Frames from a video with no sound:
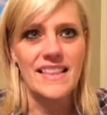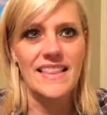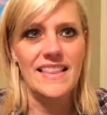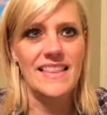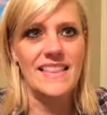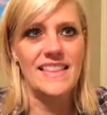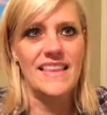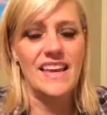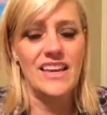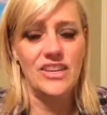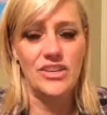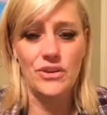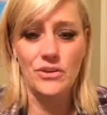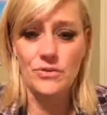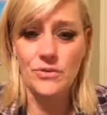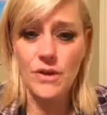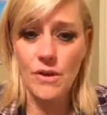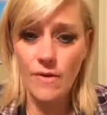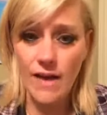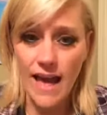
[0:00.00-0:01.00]
that you
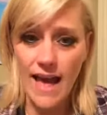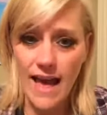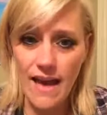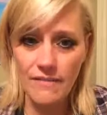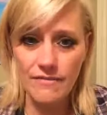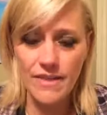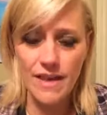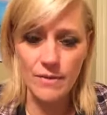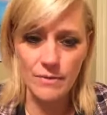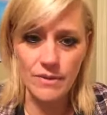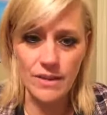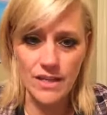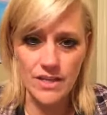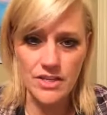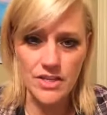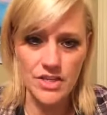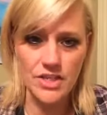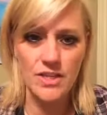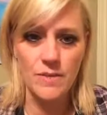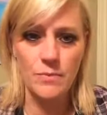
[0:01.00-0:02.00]
don't have that
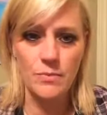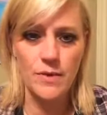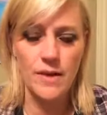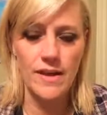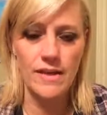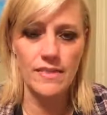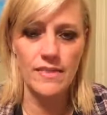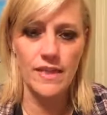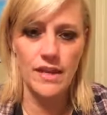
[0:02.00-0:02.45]
relationship with,